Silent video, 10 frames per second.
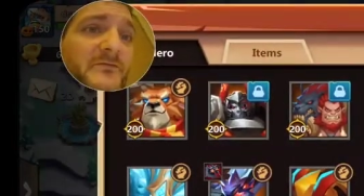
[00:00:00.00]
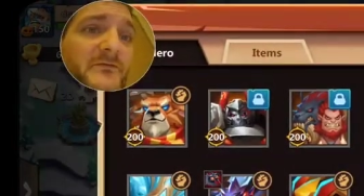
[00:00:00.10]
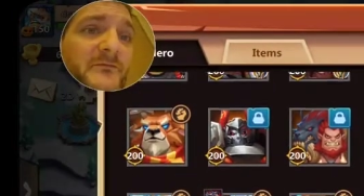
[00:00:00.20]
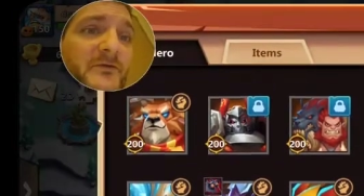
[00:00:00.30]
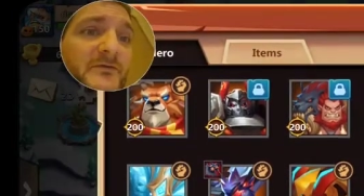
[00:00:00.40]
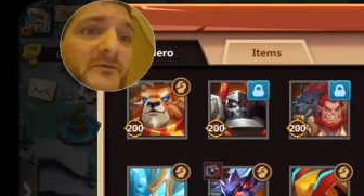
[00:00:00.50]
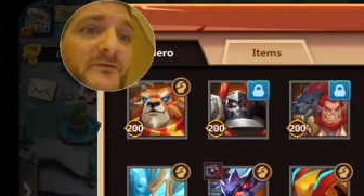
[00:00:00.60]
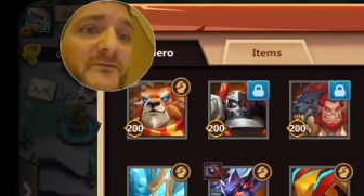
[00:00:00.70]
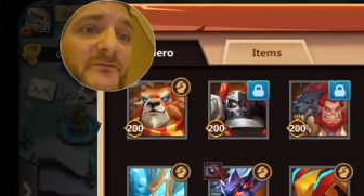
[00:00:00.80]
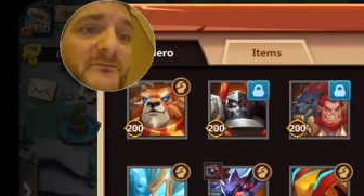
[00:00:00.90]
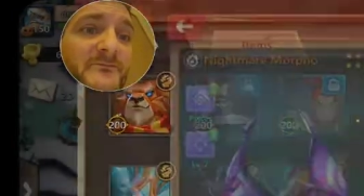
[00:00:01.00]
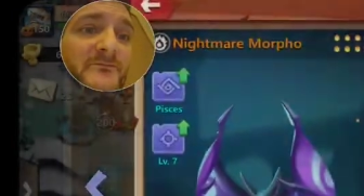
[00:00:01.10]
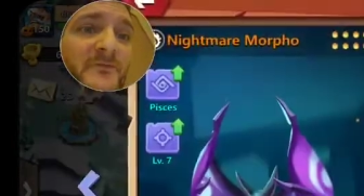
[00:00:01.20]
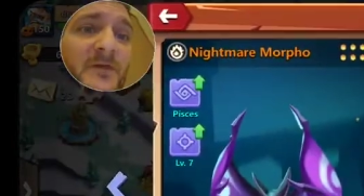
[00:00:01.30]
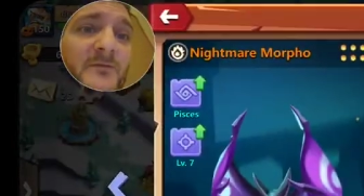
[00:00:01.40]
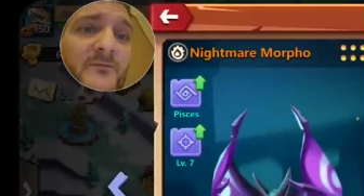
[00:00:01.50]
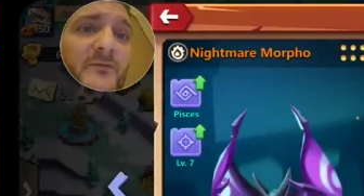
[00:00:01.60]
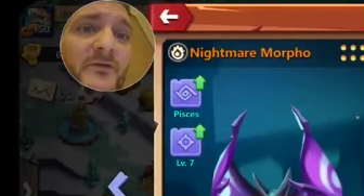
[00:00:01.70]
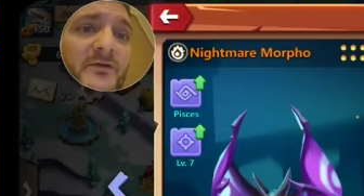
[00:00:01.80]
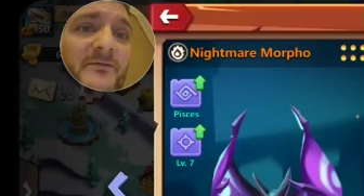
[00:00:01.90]
which I'm
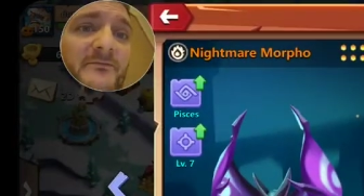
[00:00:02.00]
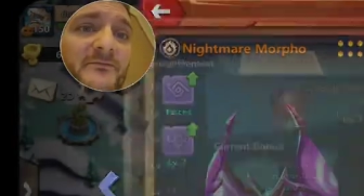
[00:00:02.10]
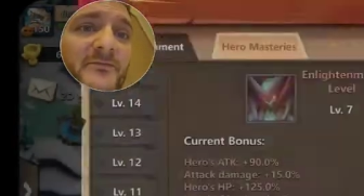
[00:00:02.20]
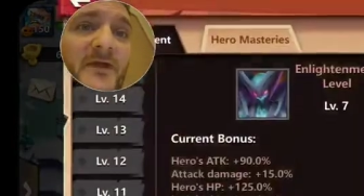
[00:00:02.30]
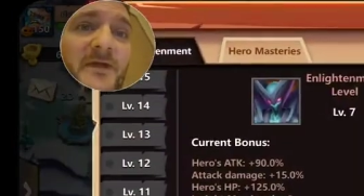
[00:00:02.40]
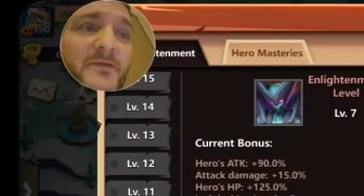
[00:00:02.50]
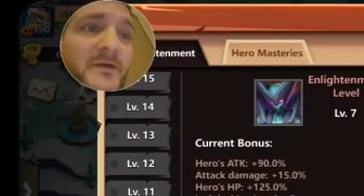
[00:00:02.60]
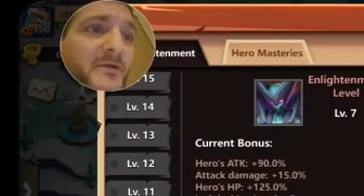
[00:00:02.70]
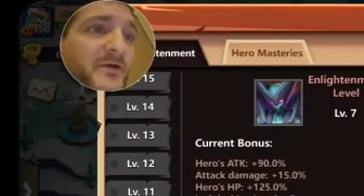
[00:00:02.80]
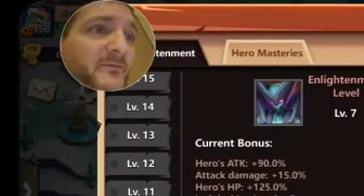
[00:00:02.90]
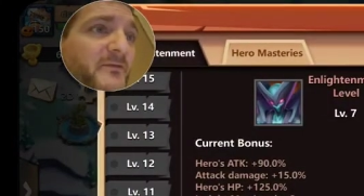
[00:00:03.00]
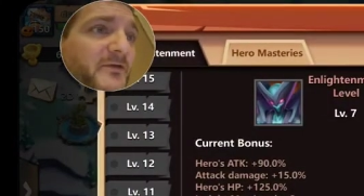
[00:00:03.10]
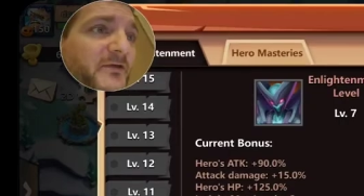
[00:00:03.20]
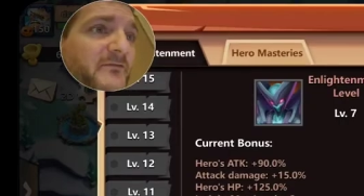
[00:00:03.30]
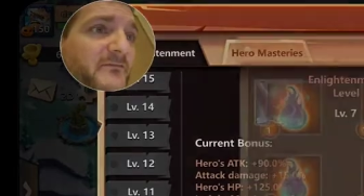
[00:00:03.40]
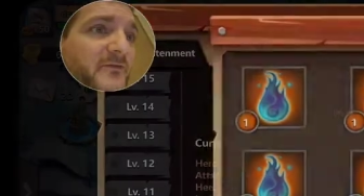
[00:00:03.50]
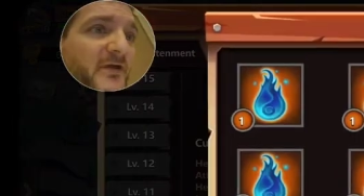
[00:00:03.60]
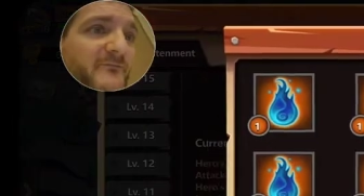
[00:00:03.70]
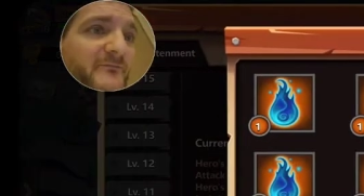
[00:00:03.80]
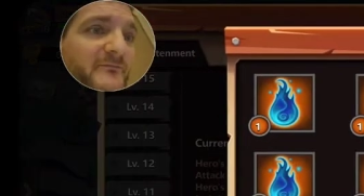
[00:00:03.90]
really happy about. I'm really
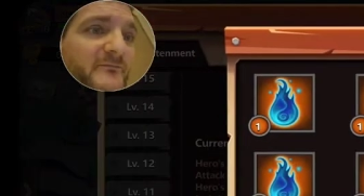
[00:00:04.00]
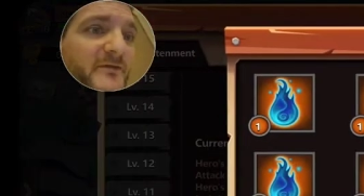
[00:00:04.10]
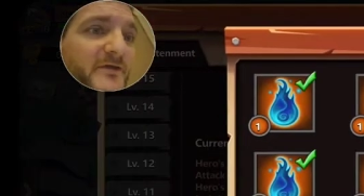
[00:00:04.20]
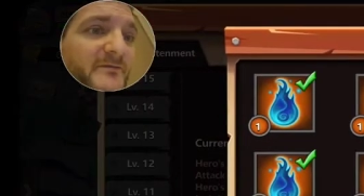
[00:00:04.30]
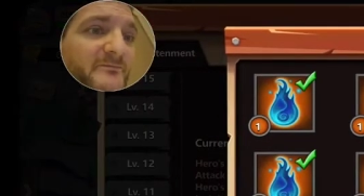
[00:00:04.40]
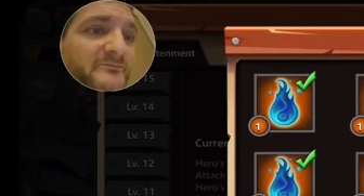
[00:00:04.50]
grateful for that.